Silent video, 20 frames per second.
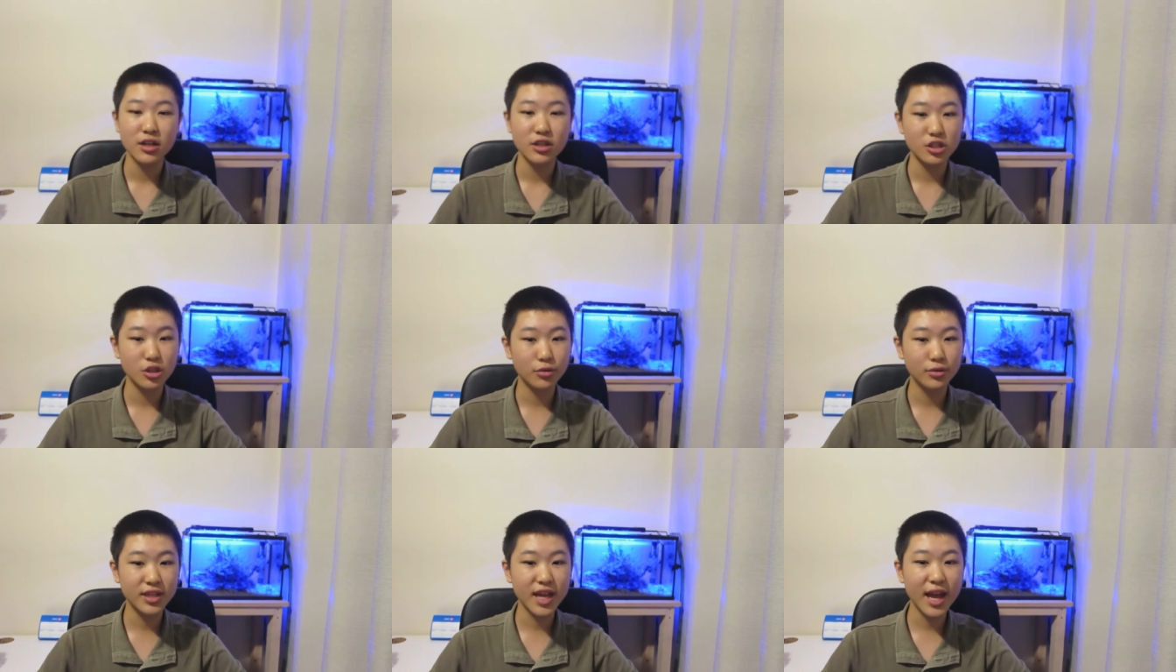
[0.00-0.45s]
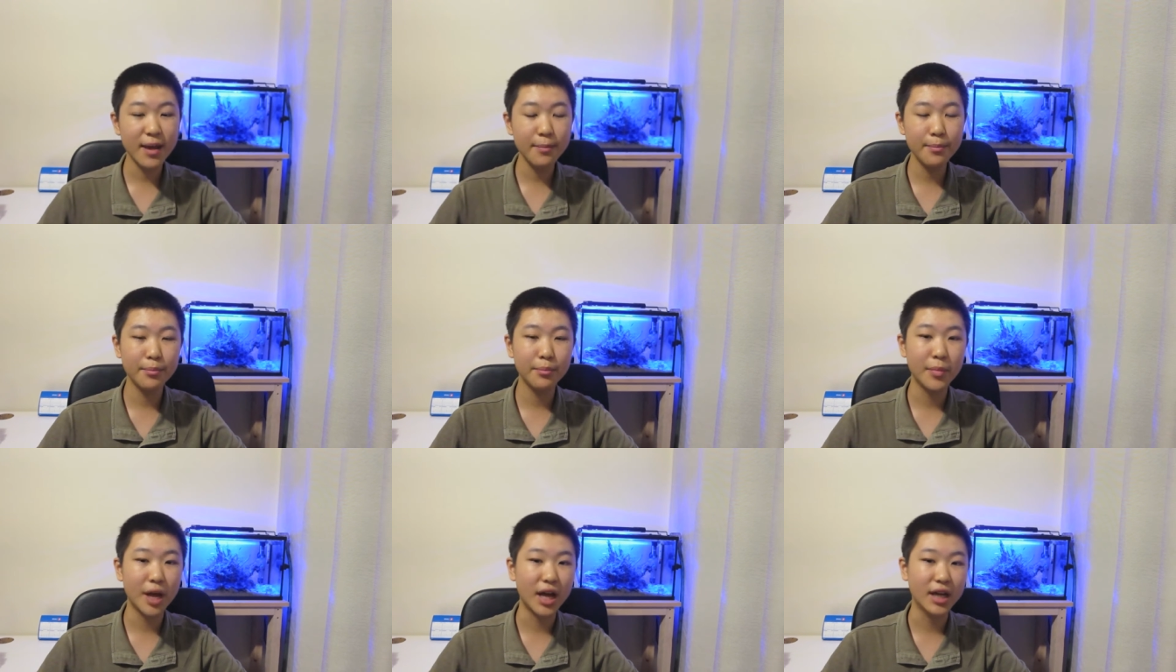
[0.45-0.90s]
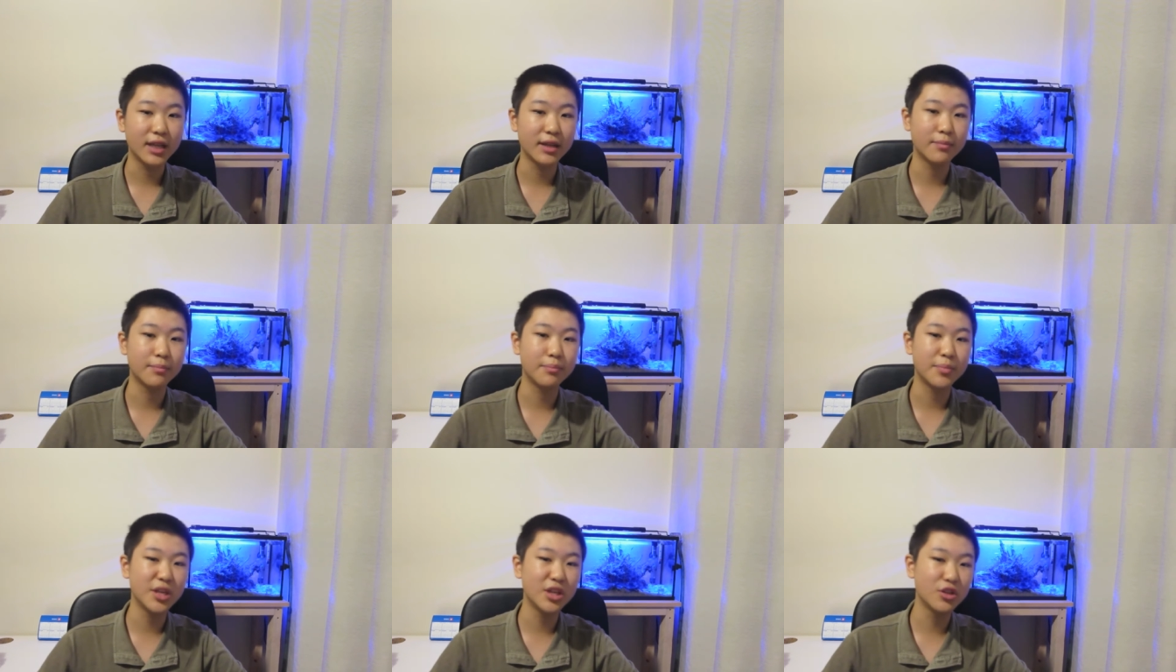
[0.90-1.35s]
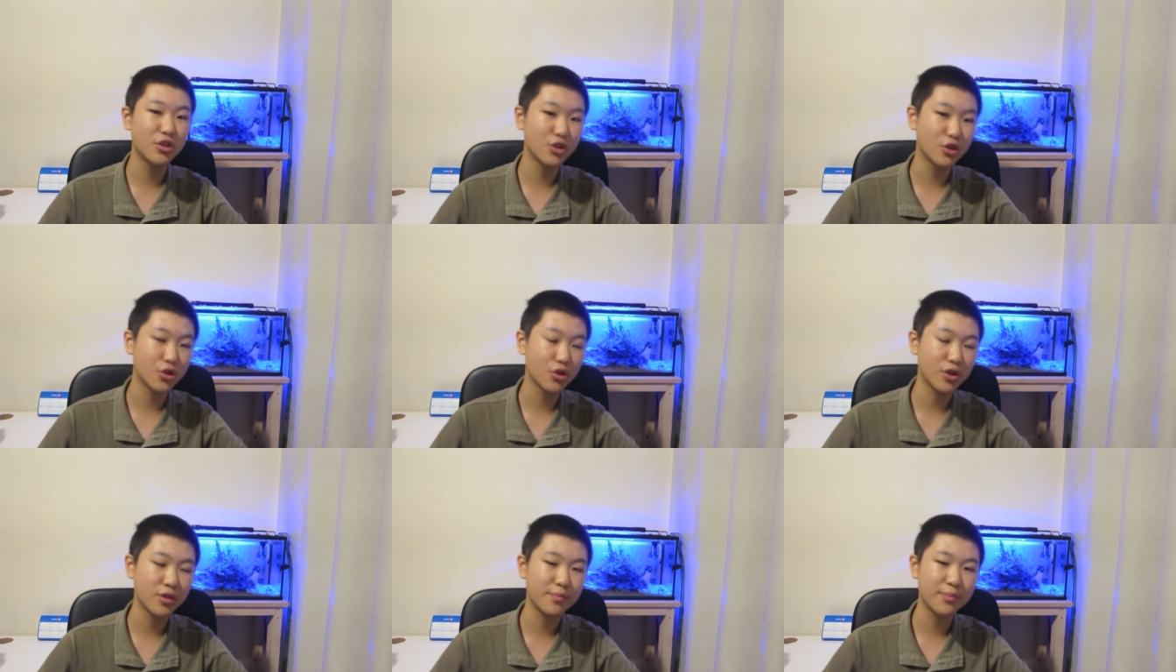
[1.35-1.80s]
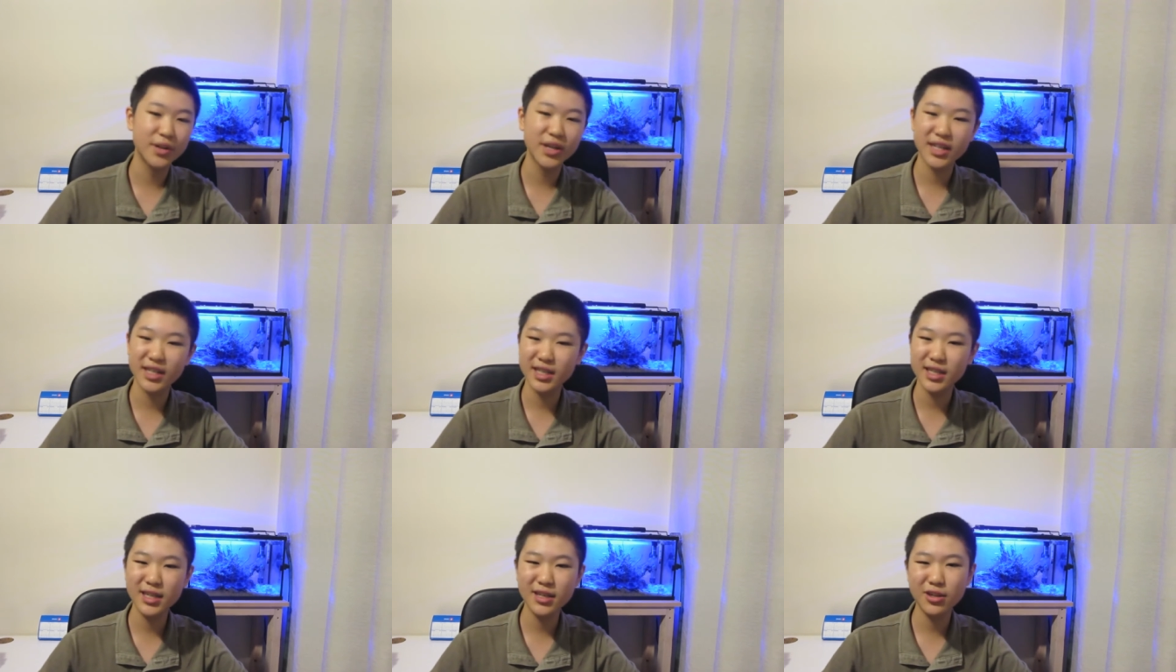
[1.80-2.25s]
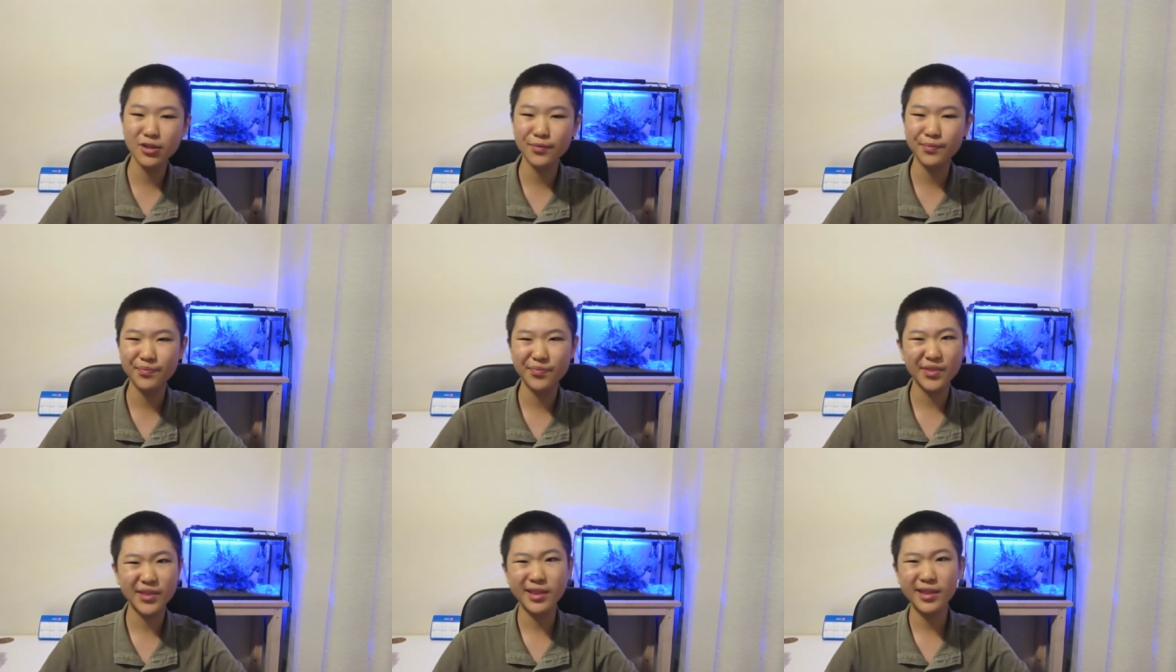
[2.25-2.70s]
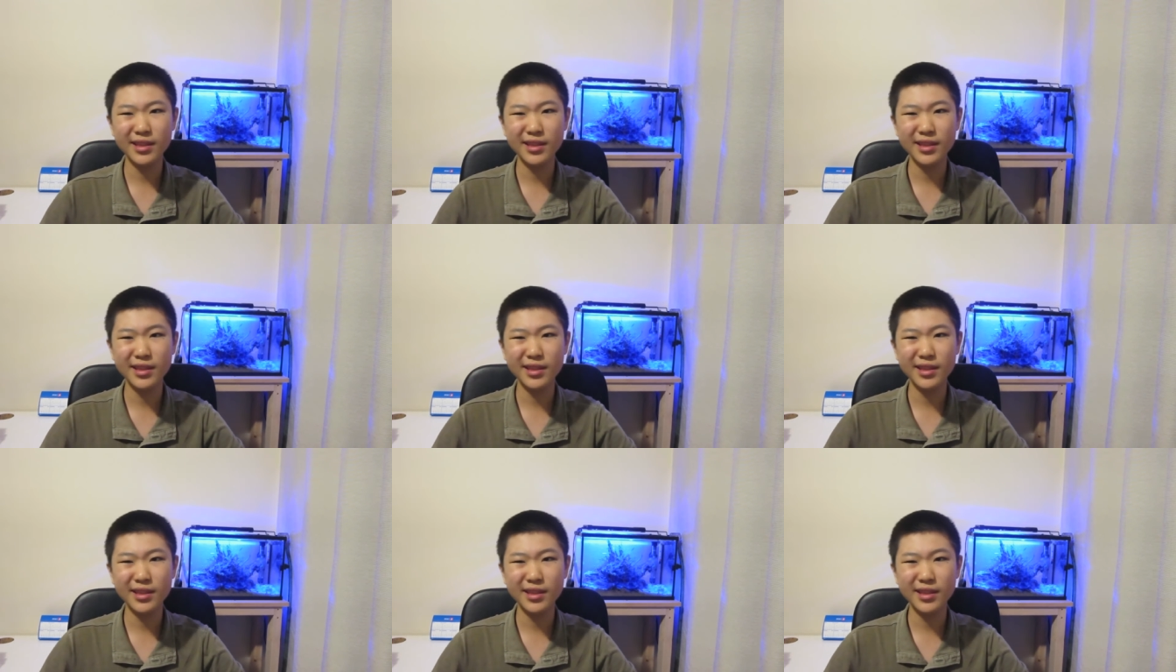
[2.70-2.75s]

So that might be good, but you know,